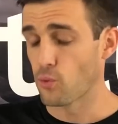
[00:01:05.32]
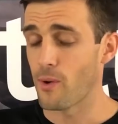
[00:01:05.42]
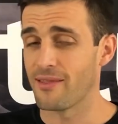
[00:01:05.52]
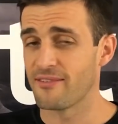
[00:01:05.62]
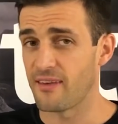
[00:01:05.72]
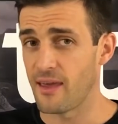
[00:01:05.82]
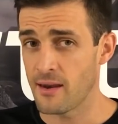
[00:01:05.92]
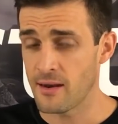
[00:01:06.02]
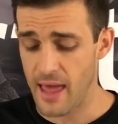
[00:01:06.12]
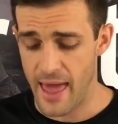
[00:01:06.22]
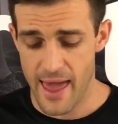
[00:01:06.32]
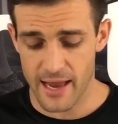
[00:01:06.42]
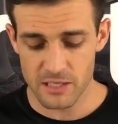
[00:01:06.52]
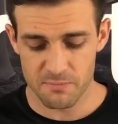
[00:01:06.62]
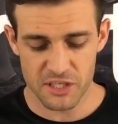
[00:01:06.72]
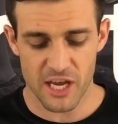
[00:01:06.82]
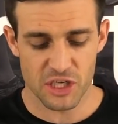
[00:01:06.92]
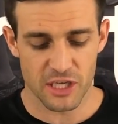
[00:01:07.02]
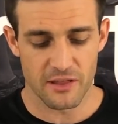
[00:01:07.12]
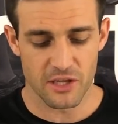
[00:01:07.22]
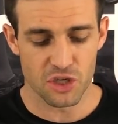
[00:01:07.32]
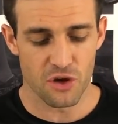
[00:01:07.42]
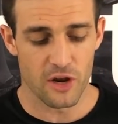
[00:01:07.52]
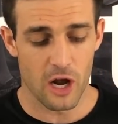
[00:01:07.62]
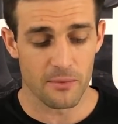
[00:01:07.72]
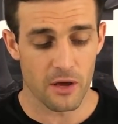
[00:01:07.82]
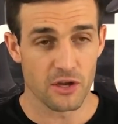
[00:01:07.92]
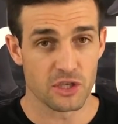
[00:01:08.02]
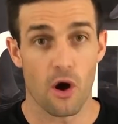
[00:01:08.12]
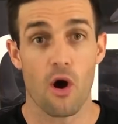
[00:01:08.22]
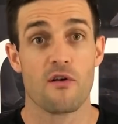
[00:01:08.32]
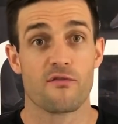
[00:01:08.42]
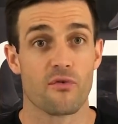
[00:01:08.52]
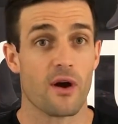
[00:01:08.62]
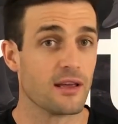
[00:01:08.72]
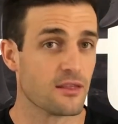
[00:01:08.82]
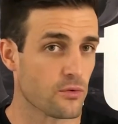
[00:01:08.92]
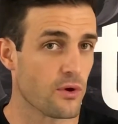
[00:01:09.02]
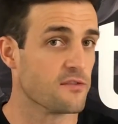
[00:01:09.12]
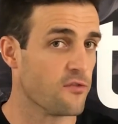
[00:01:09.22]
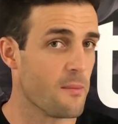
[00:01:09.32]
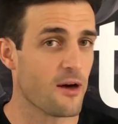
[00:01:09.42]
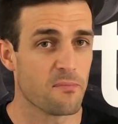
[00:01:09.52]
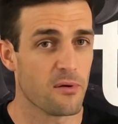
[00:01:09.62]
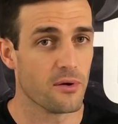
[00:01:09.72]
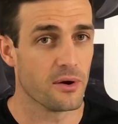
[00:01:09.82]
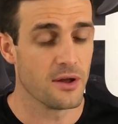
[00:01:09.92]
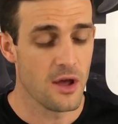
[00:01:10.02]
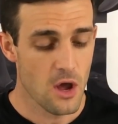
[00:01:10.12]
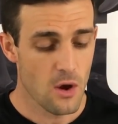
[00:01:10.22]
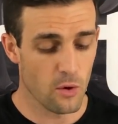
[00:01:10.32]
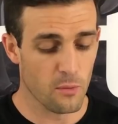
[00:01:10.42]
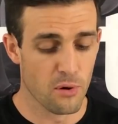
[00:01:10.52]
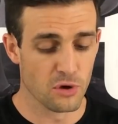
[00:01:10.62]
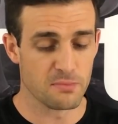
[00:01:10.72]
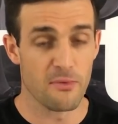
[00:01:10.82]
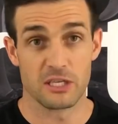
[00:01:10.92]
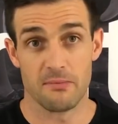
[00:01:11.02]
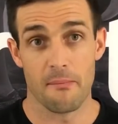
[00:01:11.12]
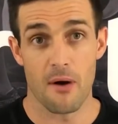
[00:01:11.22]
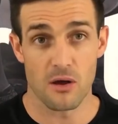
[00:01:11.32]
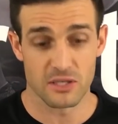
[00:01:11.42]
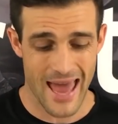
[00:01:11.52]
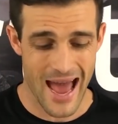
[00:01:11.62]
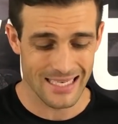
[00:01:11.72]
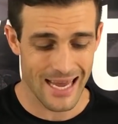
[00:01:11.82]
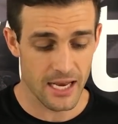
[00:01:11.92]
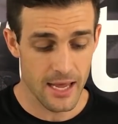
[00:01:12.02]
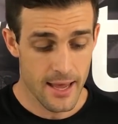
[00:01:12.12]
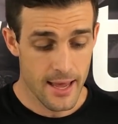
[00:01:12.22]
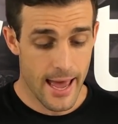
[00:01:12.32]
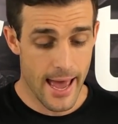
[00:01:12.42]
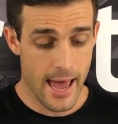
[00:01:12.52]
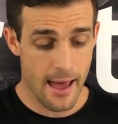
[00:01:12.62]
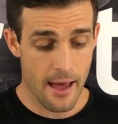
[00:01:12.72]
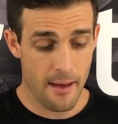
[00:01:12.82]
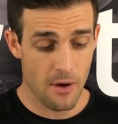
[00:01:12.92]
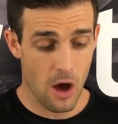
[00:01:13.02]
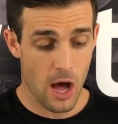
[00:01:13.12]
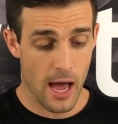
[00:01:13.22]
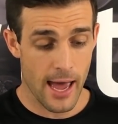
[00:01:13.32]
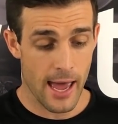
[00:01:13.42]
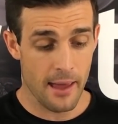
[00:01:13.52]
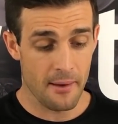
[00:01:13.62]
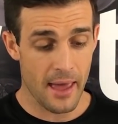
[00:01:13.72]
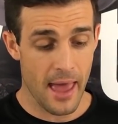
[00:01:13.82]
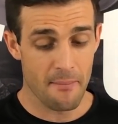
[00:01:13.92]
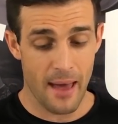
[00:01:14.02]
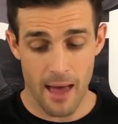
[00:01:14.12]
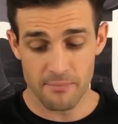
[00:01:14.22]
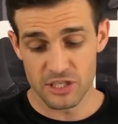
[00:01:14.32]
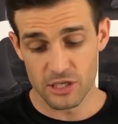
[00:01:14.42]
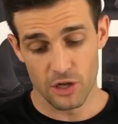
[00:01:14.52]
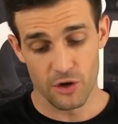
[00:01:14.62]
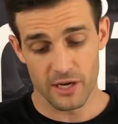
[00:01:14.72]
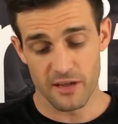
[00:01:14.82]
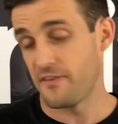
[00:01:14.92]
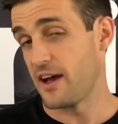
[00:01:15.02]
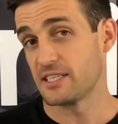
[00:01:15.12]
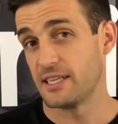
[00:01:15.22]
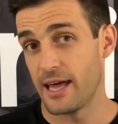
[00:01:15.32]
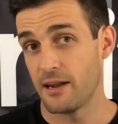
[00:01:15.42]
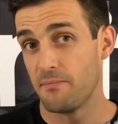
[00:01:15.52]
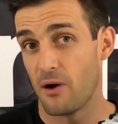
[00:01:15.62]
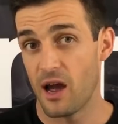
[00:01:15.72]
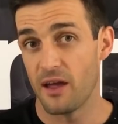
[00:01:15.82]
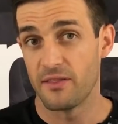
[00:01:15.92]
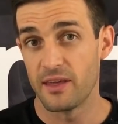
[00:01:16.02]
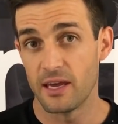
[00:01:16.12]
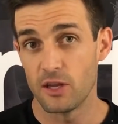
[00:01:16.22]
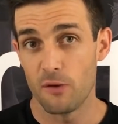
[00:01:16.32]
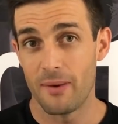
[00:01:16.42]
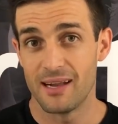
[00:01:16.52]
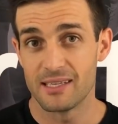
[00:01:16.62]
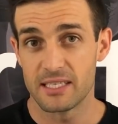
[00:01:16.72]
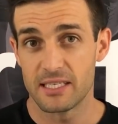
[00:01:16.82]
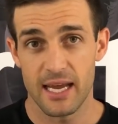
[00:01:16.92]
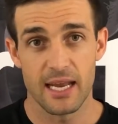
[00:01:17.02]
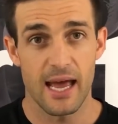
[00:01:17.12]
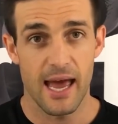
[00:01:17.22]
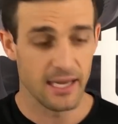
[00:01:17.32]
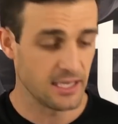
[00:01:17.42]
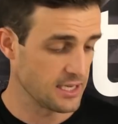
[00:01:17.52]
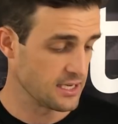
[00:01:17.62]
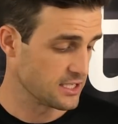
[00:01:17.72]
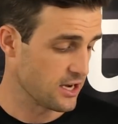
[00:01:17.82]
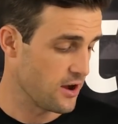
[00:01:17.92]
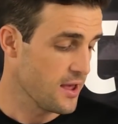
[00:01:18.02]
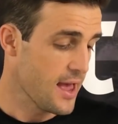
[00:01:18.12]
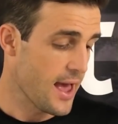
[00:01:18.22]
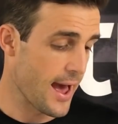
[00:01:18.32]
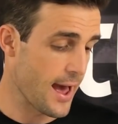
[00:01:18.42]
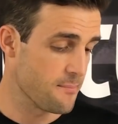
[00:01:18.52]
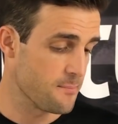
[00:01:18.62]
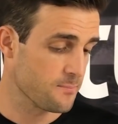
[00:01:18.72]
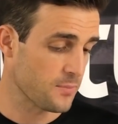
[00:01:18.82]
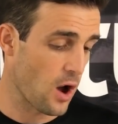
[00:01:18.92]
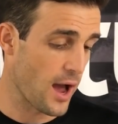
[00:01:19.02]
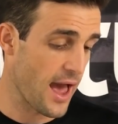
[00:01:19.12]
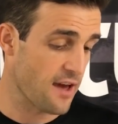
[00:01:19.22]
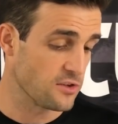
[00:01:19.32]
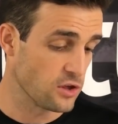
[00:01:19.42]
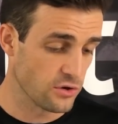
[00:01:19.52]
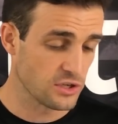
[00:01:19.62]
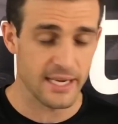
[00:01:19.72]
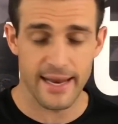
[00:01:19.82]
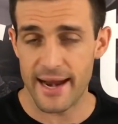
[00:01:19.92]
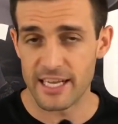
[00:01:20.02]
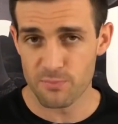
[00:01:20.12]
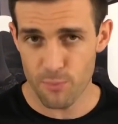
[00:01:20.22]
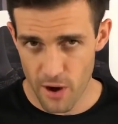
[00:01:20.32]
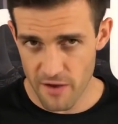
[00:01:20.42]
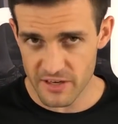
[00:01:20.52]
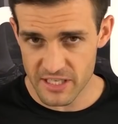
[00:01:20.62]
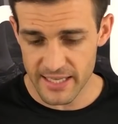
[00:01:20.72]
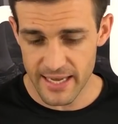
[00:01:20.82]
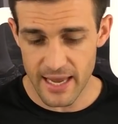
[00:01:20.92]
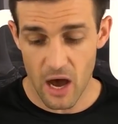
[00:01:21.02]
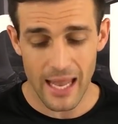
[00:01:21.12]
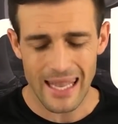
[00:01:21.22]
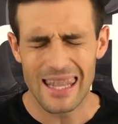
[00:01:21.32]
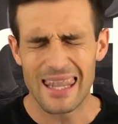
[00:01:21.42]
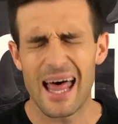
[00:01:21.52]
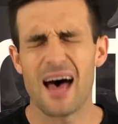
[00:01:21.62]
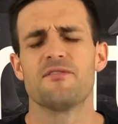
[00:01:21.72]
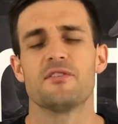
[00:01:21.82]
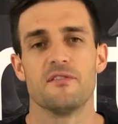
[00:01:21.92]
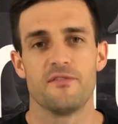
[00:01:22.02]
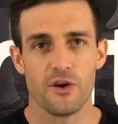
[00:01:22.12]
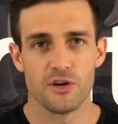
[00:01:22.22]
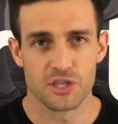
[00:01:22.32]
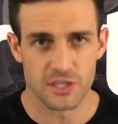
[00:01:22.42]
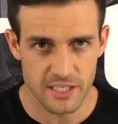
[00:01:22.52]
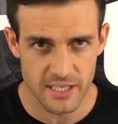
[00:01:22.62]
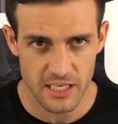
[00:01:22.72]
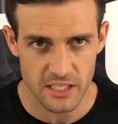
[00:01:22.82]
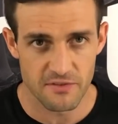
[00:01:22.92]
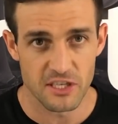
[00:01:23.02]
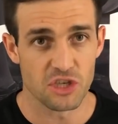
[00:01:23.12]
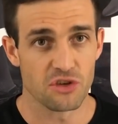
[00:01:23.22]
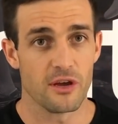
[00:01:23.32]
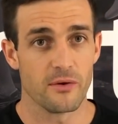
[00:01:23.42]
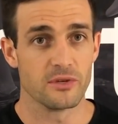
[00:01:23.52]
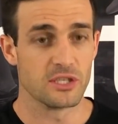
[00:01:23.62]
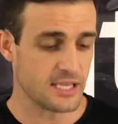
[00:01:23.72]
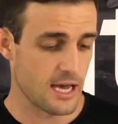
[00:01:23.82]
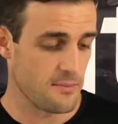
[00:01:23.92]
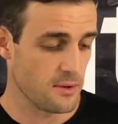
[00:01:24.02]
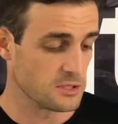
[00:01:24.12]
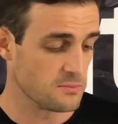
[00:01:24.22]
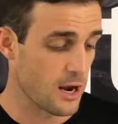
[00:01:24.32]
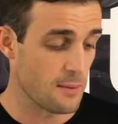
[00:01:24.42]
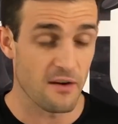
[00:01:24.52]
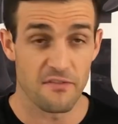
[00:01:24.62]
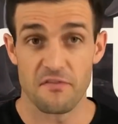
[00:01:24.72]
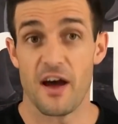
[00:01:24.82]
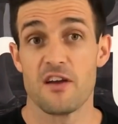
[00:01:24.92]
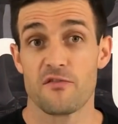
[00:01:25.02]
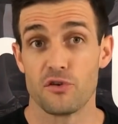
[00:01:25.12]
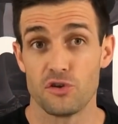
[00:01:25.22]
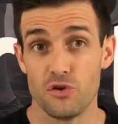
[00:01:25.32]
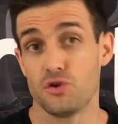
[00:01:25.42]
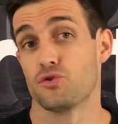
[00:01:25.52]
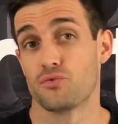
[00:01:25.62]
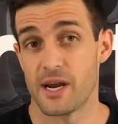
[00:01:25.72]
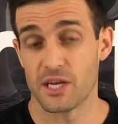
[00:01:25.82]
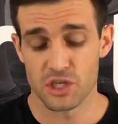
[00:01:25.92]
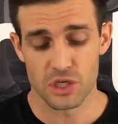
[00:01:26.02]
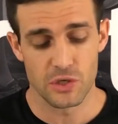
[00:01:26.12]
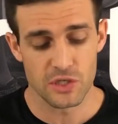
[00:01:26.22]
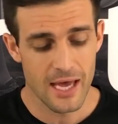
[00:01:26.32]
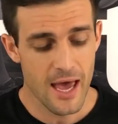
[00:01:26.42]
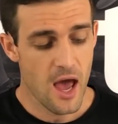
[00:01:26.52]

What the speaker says: runs in, and potentially the shoe that I'm going to, over a 3 to 4 month period, will push most of my miles out. And I am absolutely fascinated by the New Balance 1080. So I have used 1080s previously. I loved the version 6 of this shoe. It was one of my favorite neutral running shoes.